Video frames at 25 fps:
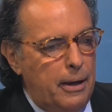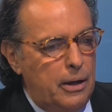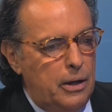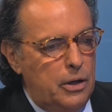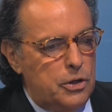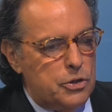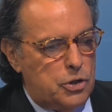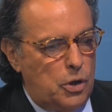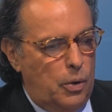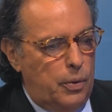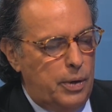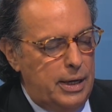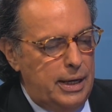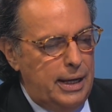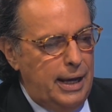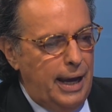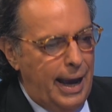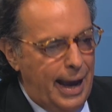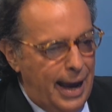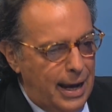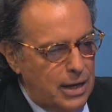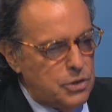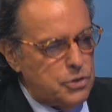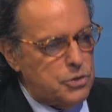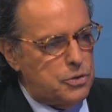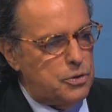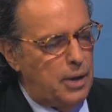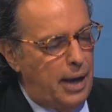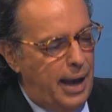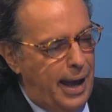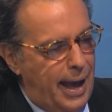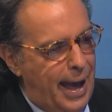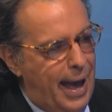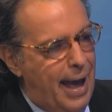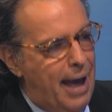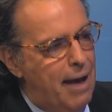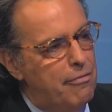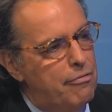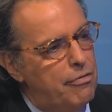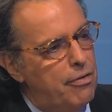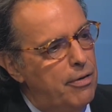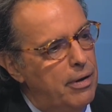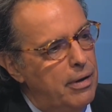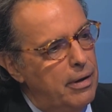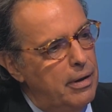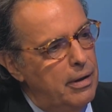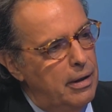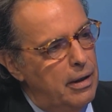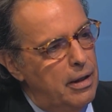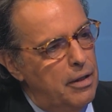So he has to have
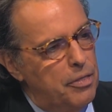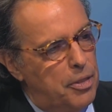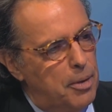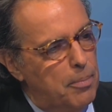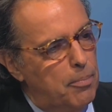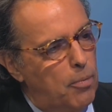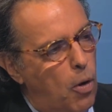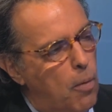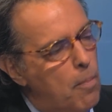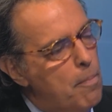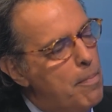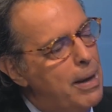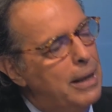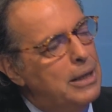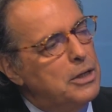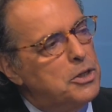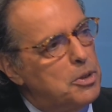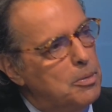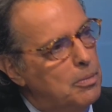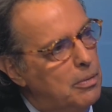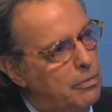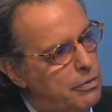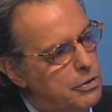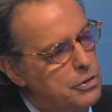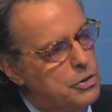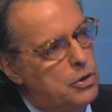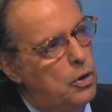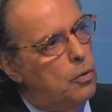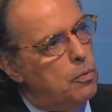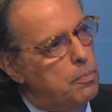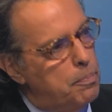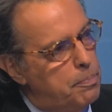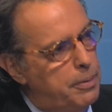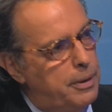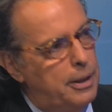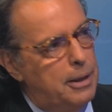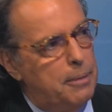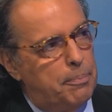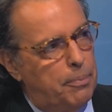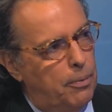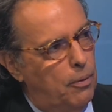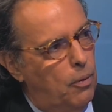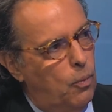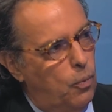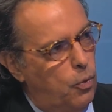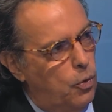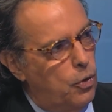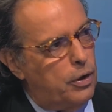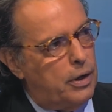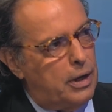the momentum of his own people
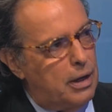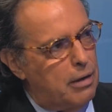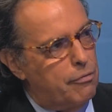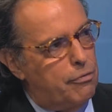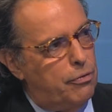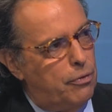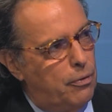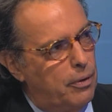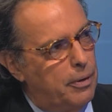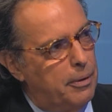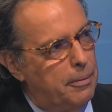working for him.